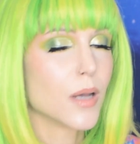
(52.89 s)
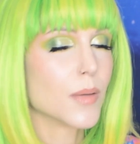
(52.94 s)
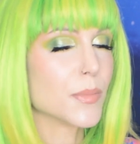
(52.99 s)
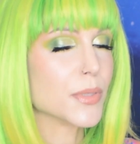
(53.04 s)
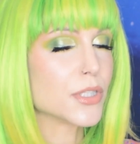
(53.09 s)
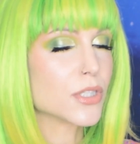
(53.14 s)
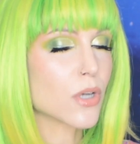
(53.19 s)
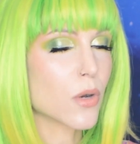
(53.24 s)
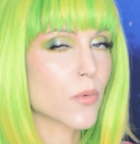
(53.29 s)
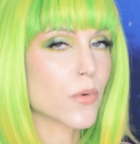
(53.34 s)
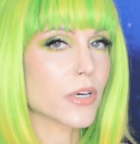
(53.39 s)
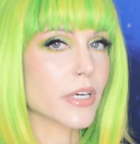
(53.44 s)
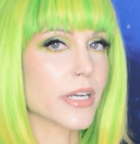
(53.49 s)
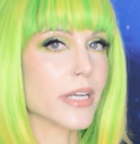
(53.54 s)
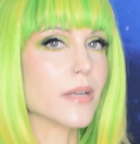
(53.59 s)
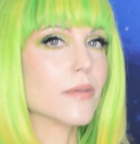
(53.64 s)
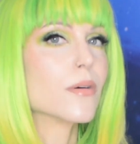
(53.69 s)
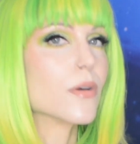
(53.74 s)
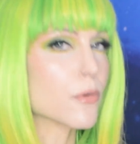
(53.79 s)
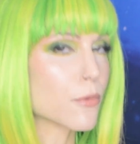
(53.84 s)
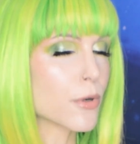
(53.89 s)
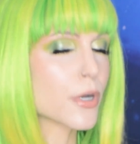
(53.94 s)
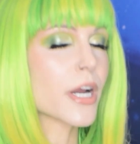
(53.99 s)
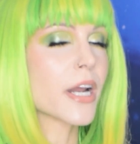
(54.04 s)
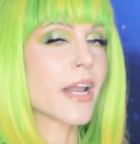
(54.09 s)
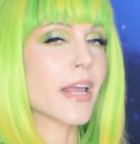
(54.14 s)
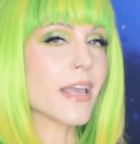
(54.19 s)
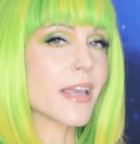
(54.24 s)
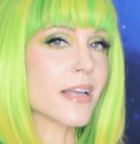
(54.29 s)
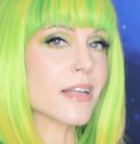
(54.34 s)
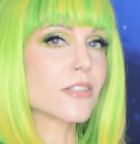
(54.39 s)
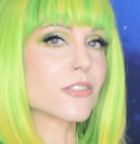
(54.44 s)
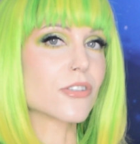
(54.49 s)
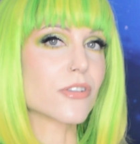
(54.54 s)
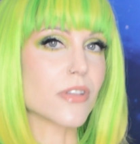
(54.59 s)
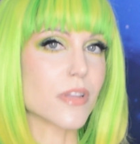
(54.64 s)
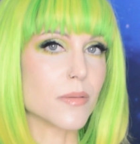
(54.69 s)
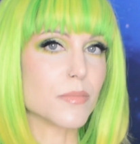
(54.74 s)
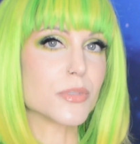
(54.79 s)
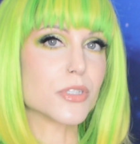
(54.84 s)
But don't worry, we're going to
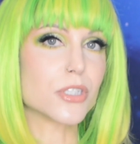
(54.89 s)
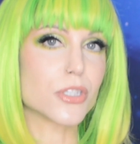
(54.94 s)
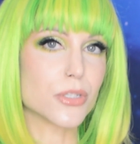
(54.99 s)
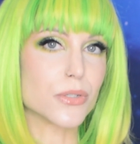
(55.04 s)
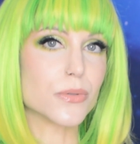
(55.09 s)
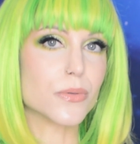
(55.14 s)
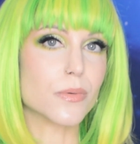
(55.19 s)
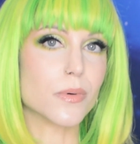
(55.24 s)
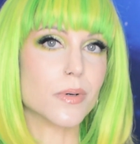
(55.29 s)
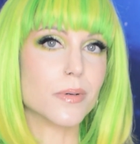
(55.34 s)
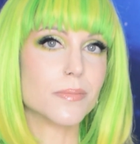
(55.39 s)
answer them too.